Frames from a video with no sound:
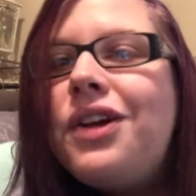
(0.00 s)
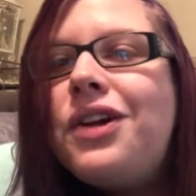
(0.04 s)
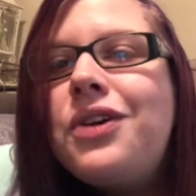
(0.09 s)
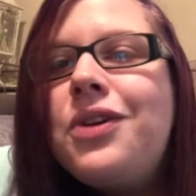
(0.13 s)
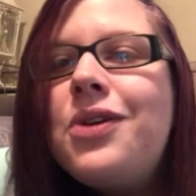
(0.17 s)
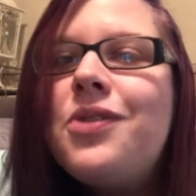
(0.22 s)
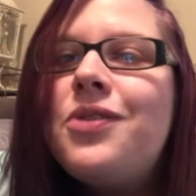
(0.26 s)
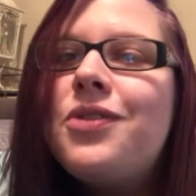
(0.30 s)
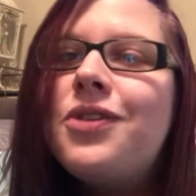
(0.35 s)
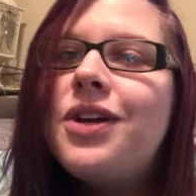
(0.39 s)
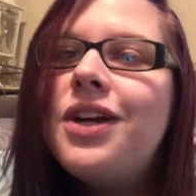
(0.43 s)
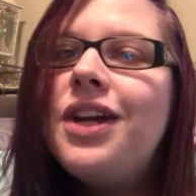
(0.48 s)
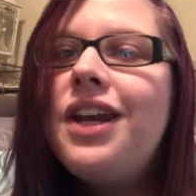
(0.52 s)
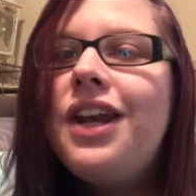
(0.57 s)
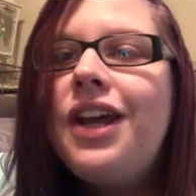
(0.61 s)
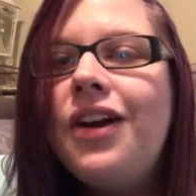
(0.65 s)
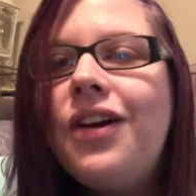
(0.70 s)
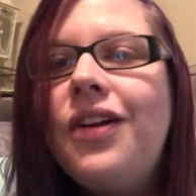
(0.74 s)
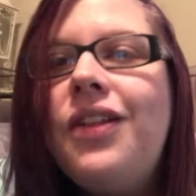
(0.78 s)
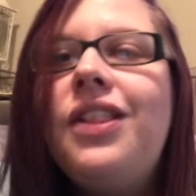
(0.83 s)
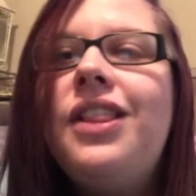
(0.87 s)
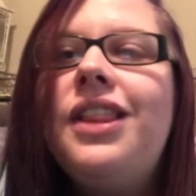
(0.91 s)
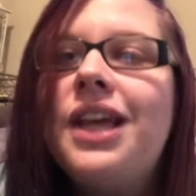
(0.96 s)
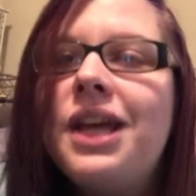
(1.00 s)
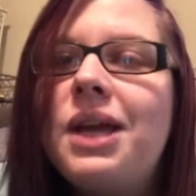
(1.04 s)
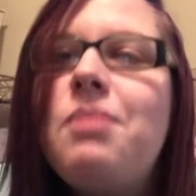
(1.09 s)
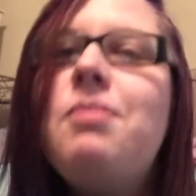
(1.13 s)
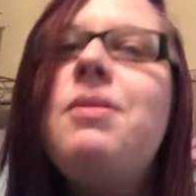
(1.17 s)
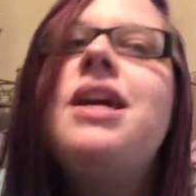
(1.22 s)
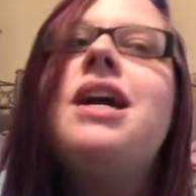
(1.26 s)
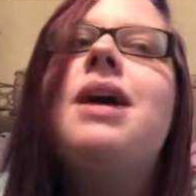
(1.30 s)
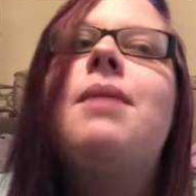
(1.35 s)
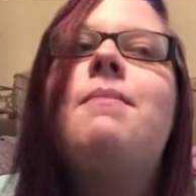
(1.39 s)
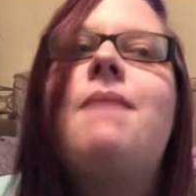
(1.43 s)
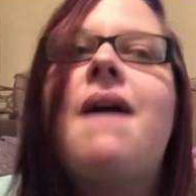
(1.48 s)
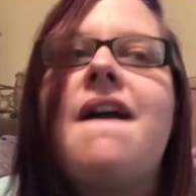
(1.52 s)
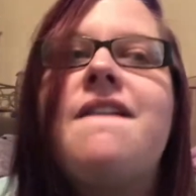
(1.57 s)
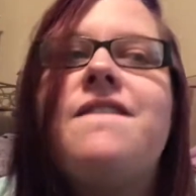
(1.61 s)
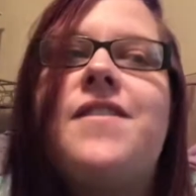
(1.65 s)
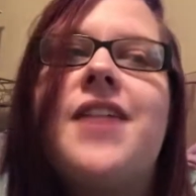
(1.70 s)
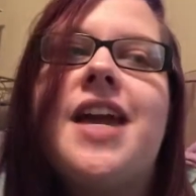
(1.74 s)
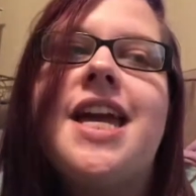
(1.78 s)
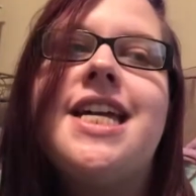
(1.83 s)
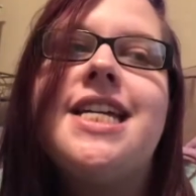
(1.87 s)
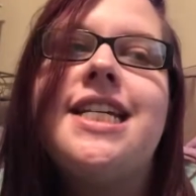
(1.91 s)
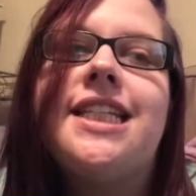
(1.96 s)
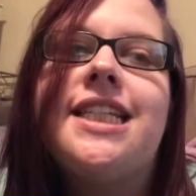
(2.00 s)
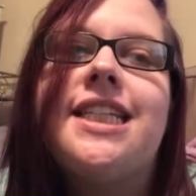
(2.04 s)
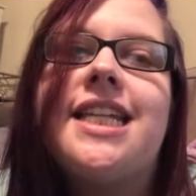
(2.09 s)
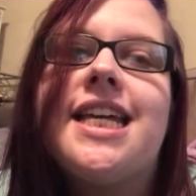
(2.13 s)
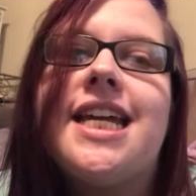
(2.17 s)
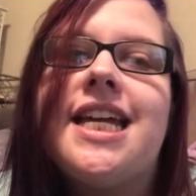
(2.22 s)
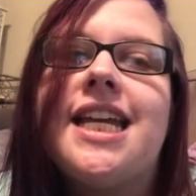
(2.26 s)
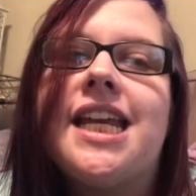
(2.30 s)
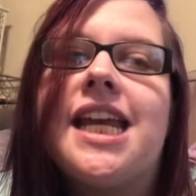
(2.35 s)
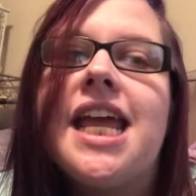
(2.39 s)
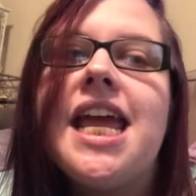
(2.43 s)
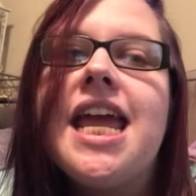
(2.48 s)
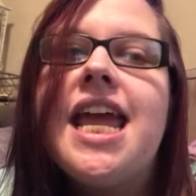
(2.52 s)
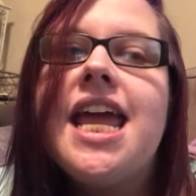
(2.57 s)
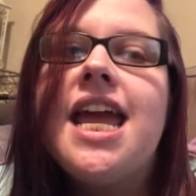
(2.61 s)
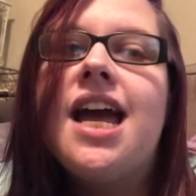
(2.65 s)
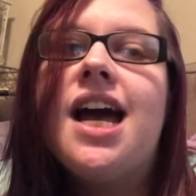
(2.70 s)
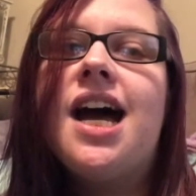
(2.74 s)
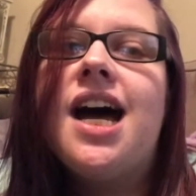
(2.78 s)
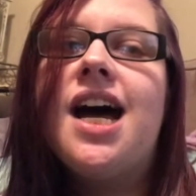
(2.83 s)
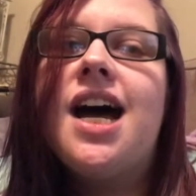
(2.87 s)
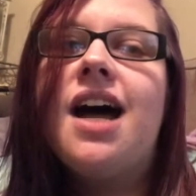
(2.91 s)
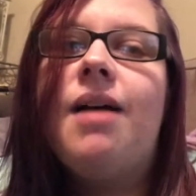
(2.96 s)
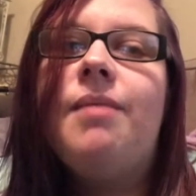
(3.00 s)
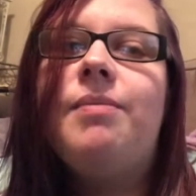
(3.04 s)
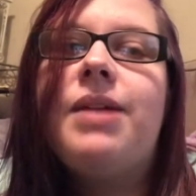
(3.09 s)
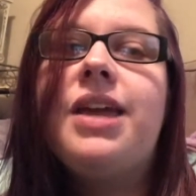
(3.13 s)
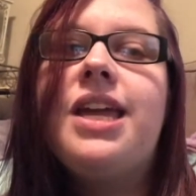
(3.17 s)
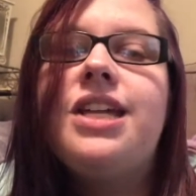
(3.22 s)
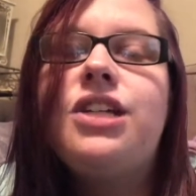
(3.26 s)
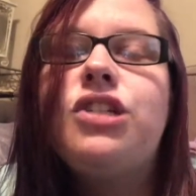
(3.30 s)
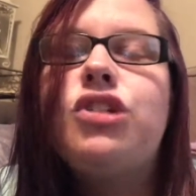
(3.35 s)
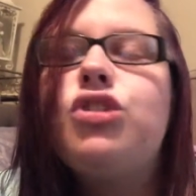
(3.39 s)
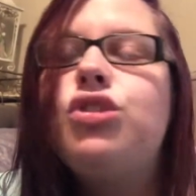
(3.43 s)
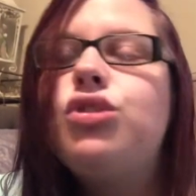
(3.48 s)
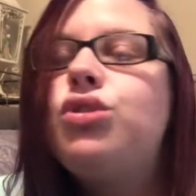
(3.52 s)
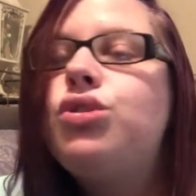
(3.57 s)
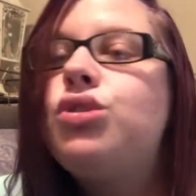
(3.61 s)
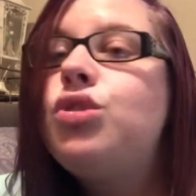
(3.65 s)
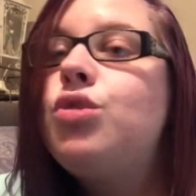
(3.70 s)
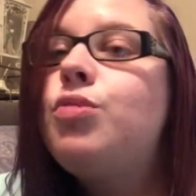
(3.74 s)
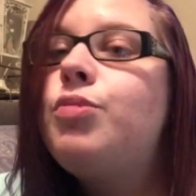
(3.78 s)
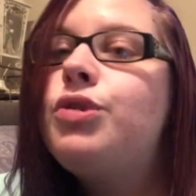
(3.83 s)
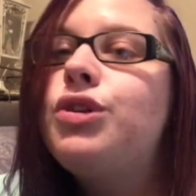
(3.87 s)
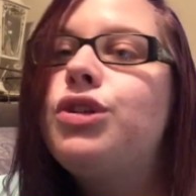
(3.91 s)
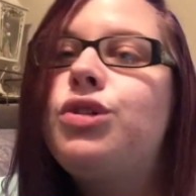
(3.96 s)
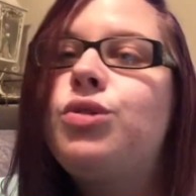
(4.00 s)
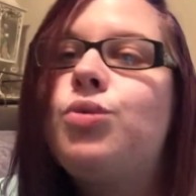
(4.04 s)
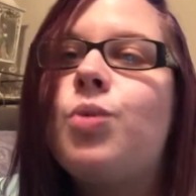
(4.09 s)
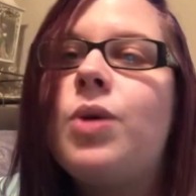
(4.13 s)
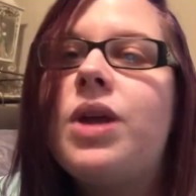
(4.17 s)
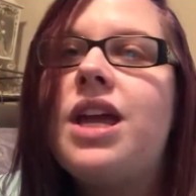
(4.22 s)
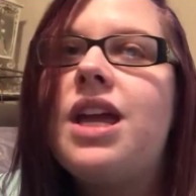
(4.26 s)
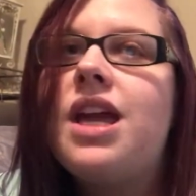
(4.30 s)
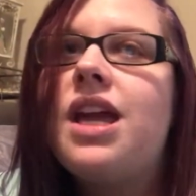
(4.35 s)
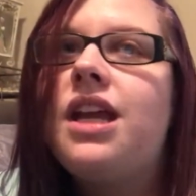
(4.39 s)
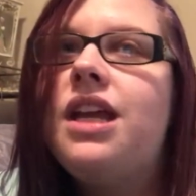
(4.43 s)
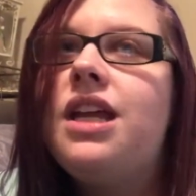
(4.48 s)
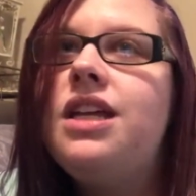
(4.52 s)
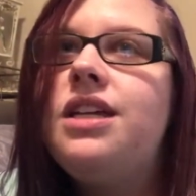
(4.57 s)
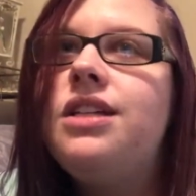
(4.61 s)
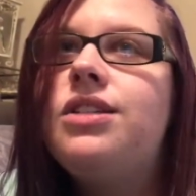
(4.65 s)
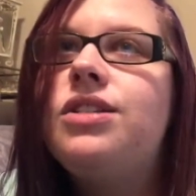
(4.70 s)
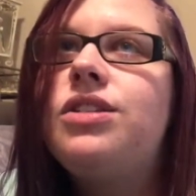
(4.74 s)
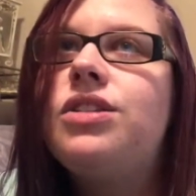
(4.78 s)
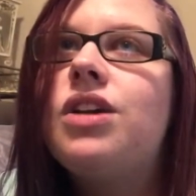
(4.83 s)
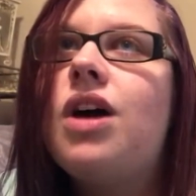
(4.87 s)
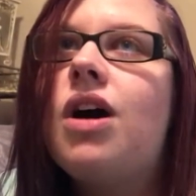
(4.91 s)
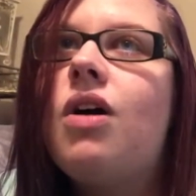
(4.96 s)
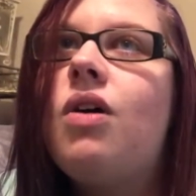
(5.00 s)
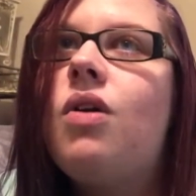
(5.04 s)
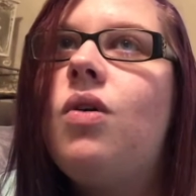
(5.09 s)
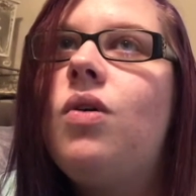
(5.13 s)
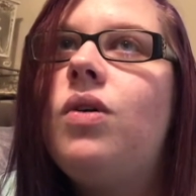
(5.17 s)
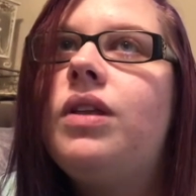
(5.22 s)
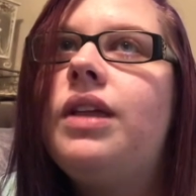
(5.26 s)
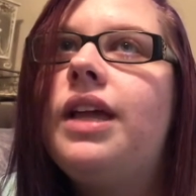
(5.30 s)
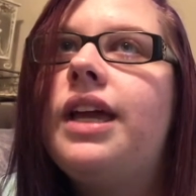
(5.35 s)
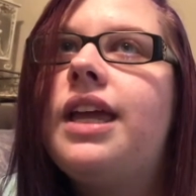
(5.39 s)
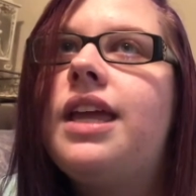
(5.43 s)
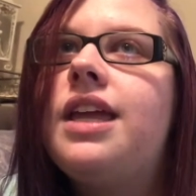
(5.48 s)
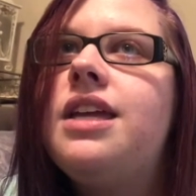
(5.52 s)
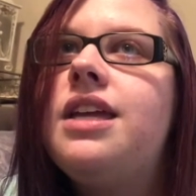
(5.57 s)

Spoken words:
on over and he'll lick me up my face. And he's just super sweet, and he's so